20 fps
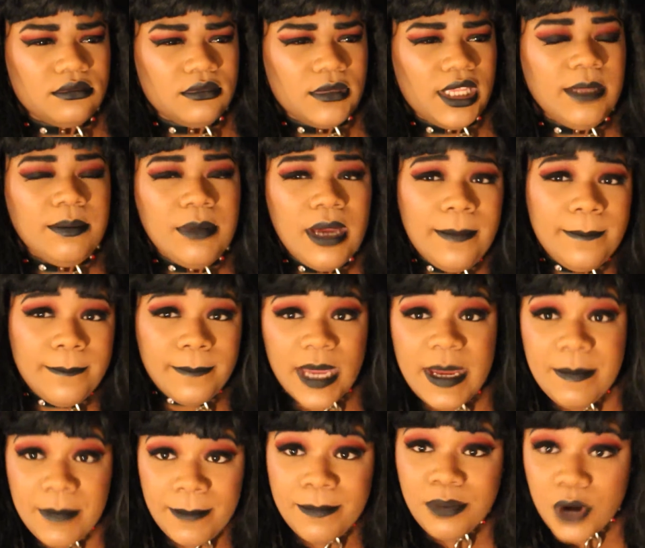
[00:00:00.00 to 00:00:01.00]
in
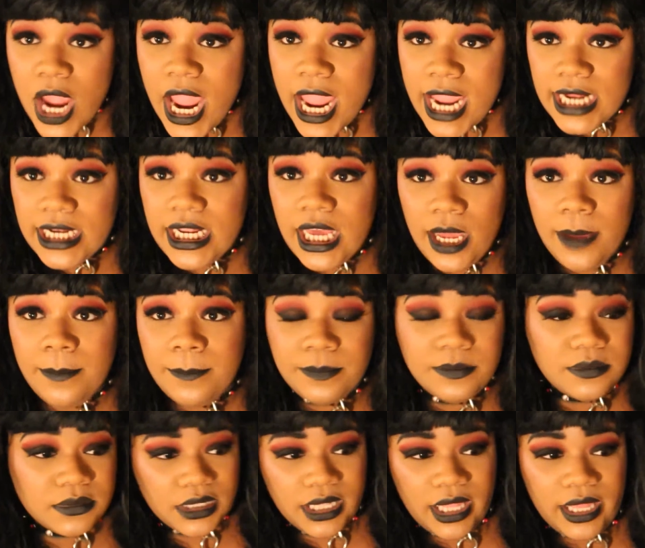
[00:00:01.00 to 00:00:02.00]
my brain,
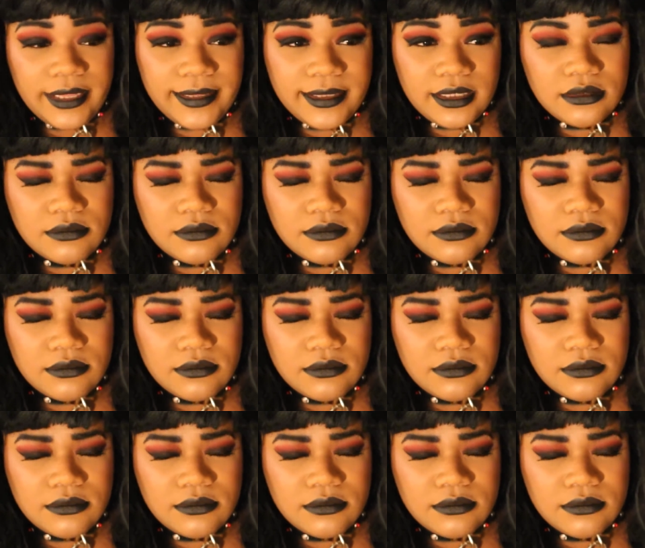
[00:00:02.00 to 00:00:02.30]
I'm like,